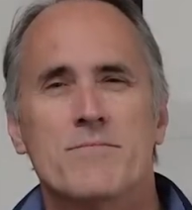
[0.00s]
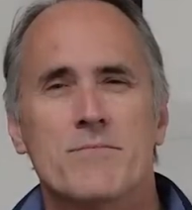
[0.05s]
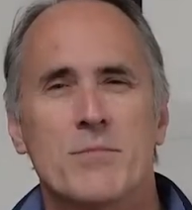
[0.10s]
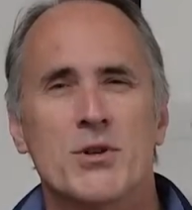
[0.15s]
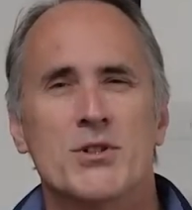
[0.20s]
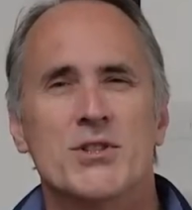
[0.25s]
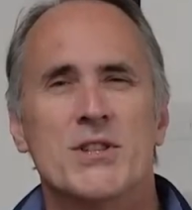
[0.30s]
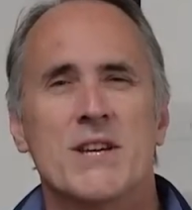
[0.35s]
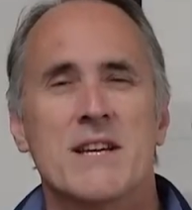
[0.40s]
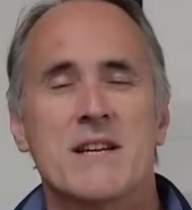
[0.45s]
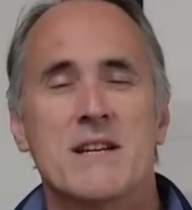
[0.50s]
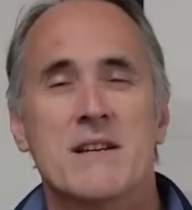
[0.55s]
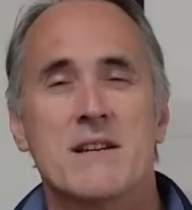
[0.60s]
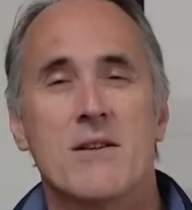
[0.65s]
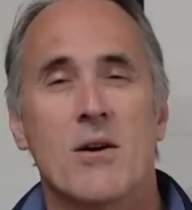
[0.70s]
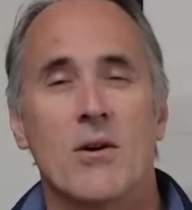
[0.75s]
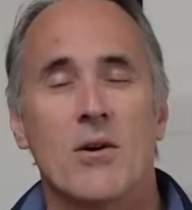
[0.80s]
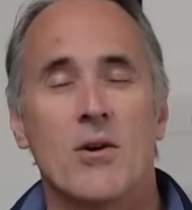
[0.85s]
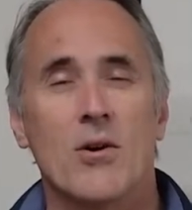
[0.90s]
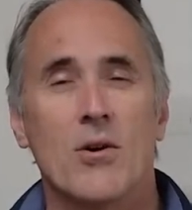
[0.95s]
pushing
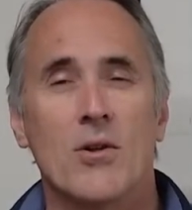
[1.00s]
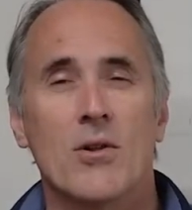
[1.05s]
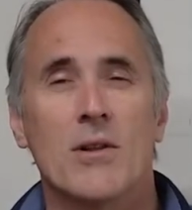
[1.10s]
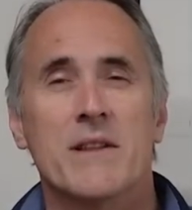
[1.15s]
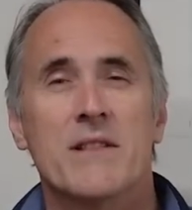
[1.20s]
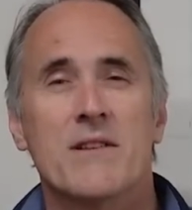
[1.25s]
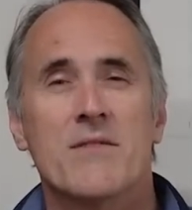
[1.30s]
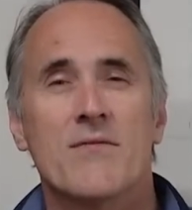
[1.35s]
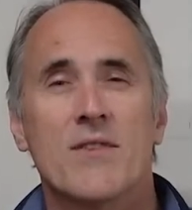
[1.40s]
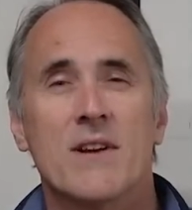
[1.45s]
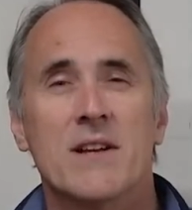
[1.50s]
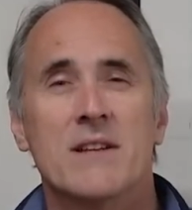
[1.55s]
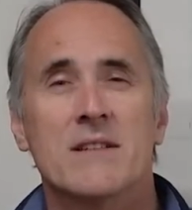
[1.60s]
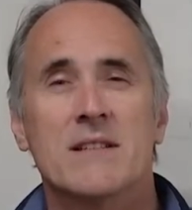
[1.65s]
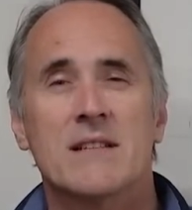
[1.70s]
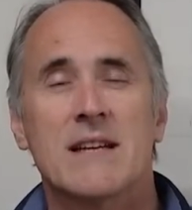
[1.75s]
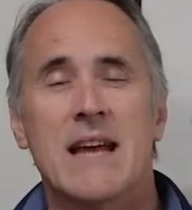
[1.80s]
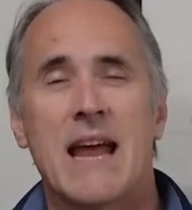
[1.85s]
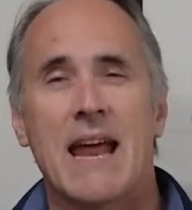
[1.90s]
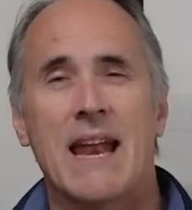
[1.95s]
hole in the
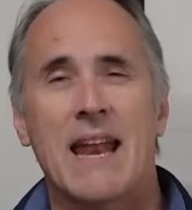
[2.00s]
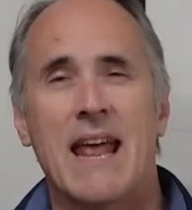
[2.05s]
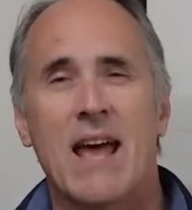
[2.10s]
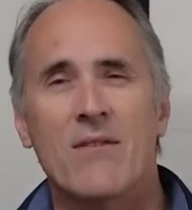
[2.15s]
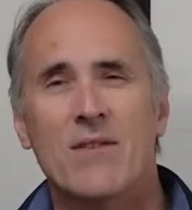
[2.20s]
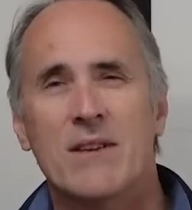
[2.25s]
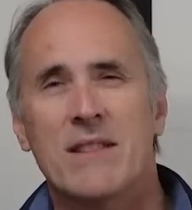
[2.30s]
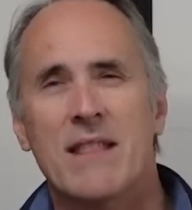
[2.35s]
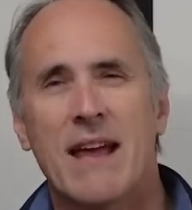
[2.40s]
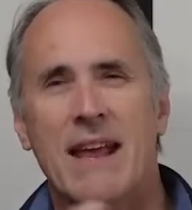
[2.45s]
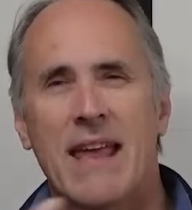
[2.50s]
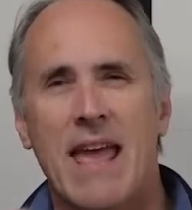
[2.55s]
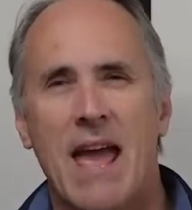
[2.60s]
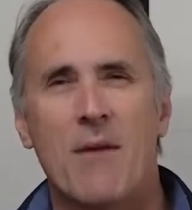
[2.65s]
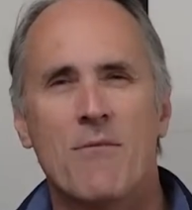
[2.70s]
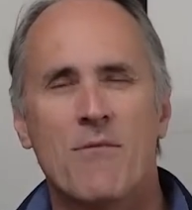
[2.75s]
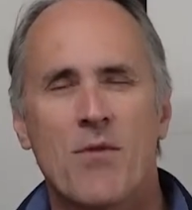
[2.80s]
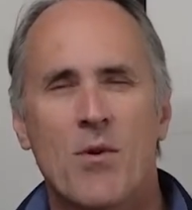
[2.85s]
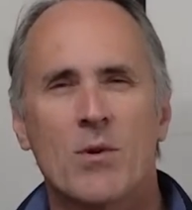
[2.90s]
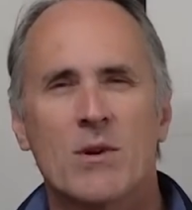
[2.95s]
front and having that
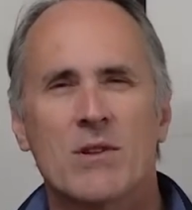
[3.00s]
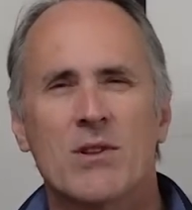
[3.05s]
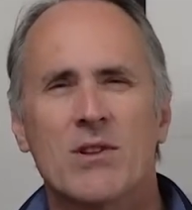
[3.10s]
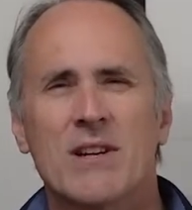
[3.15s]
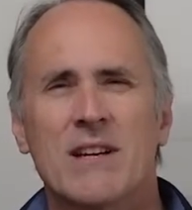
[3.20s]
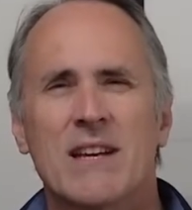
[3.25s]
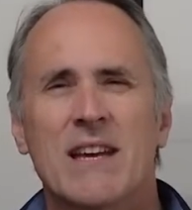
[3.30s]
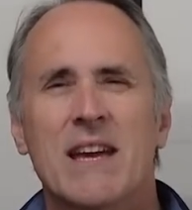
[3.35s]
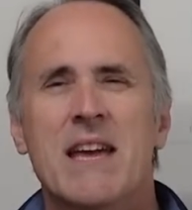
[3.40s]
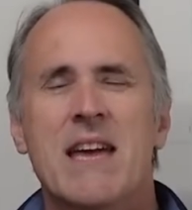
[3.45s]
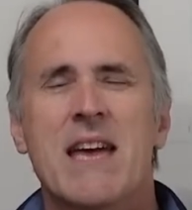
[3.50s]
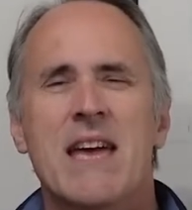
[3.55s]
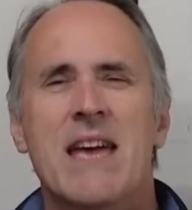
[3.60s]
cab forward look.